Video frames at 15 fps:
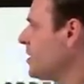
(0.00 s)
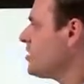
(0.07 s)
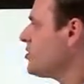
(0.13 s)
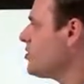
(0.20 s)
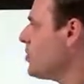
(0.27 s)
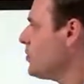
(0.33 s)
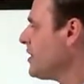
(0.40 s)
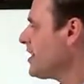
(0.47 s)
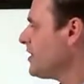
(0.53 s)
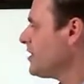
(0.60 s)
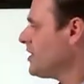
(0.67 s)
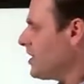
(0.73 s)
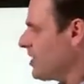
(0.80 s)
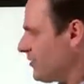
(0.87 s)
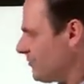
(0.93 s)
So we
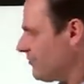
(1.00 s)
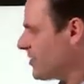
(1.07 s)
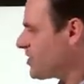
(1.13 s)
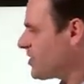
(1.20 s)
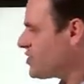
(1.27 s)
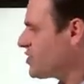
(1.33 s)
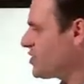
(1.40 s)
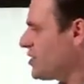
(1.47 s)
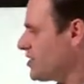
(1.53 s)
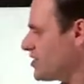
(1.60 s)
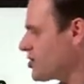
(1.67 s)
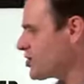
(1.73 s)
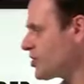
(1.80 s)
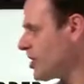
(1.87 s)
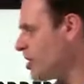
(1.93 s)
can fix the
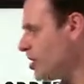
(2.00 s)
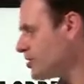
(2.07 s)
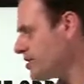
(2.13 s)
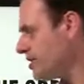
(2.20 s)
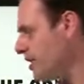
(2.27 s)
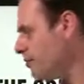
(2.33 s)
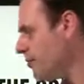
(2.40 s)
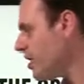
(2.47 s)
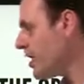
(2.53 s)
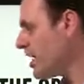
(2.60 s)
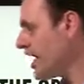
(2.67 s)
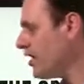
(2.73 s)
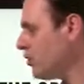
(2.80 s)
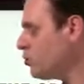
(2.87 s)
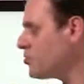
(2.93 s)
start number
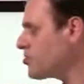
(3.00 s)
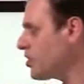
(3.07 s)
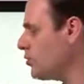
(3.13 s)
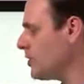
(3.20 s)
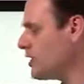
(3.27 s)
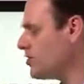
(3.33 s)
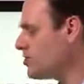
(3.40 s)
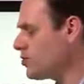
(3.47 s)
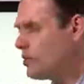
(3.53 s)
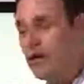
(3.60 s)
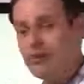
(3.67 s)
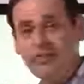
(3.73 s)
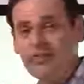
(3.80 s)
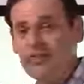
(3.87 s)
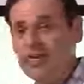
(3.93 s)
and also we can do
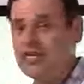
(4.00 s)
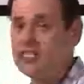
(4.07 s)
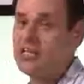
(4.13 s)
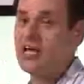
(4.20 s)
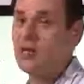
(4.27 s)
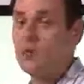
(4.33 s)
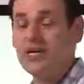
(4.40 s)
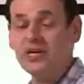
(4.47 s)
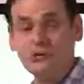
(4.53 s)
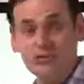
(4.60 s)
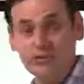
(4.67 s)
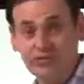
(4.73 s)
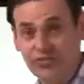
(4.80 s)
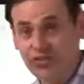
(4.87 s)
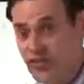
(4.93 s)
other things like we could
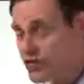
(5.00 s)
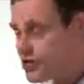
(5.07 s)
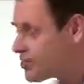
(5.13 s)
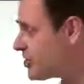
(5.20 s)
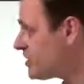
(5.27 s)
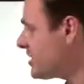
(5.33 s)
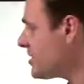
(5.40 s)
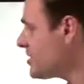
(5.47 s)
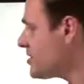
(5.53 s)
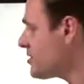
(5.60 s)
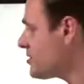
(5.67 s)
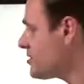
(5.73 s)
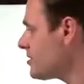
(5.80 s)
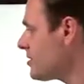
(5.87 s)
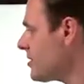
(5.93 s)
reverse the
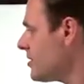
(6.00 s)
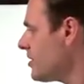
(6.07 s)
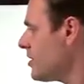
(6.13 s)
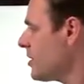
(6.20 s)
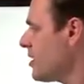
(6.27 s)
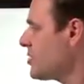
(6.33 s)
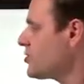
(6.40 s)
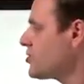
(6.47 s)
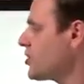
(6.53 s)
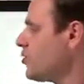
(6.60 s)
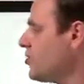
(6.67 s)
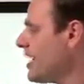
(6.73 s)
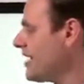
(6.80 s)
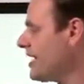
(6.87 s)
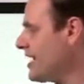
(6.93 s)
list so
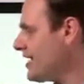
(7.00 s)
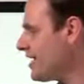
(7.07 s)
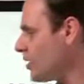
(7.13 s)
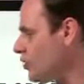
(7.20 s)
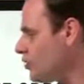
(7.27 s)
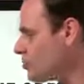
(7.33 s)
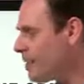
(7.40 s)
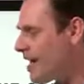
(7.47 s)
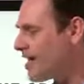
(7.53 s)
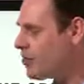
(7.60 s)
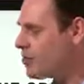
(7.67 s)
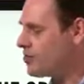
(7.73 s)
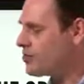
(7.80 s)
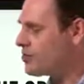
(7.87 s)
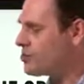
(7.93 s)
that it goes
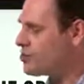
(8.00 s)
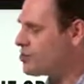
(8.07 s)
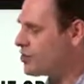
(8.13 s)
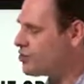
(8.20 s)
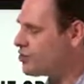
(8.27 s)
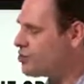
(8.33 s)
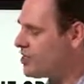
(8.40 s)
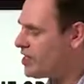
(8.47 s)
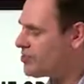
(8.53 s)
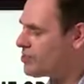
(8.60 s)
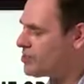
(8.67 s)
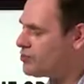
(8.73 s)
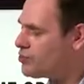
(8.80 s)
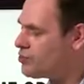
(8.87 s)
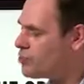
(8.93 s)
backwards. So it's
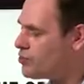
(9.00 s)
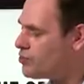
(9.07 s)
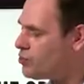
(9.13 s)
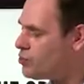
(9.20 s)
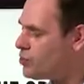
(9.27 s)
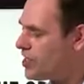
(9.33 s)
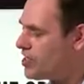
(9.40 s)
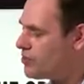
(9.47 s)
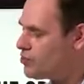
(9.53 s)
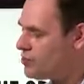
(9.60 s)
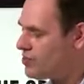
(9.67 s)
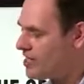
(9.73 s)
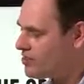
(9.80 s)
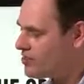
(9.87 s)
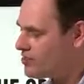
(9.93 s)
2002,
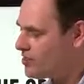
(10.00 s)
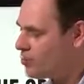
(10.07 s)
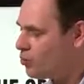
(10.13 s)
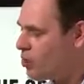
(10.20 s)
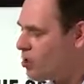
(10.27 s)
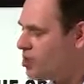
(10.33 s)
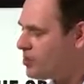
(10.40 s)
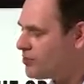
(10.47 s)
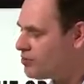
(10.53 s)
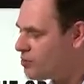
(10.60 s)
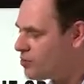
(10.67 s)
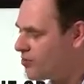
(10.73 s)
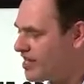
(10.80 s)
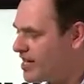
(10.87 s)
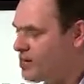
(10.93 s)
2001,
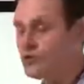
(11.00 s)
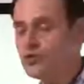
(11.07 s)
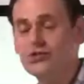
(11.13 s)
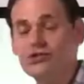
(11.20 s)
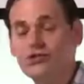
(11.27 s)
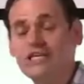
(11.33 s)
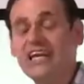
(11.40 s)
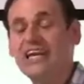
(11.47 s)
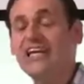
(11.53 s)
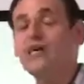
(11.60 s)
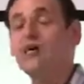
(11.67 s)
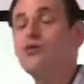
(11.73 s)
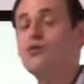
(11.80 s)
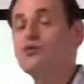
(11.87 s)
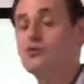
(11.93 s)
2000 and it
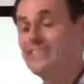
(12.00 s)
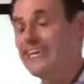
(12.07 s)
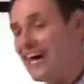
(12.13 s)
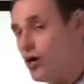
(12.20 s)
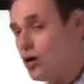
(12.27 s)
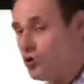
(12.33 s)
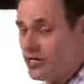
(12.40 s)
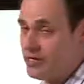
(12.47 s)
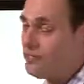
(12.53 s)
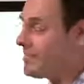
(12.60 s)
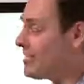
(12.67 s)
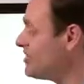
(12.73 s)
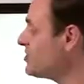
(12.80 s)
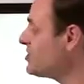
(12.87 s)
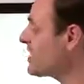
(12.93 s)
goes down. It
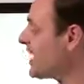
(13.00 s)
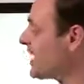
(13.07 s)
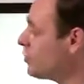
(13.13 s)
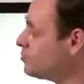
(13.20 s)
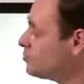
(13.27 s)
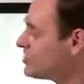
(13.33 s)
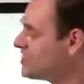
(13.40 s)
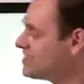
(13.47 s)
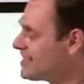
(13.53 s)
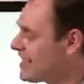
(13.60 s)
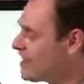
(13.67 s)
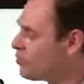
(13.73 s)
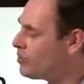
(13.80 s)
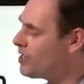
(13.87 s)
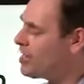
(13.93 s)
begins counting
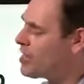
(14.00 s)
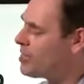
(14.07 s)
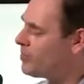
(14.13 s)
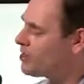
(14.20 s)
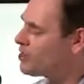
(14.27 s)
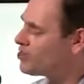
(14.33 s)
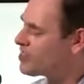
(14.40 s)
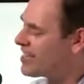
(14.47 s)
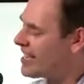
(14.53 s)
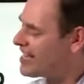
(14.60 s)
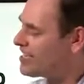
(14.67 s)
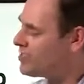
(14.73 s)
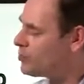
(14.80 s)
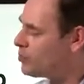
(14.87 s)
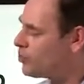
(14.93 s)
down because I
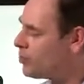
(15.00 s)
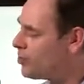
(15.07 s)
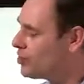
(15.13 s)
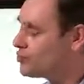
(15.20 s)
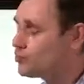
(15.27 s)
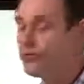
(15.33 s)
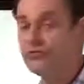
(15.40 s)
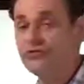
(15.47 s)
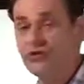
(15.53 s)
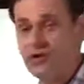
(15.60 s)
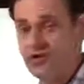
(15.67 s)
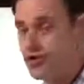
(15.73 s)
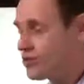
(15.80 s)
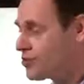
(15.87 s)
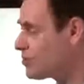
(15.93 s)
added the word
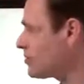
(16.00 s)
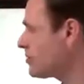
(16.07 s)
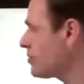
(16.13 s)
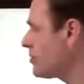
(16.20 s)
reversed.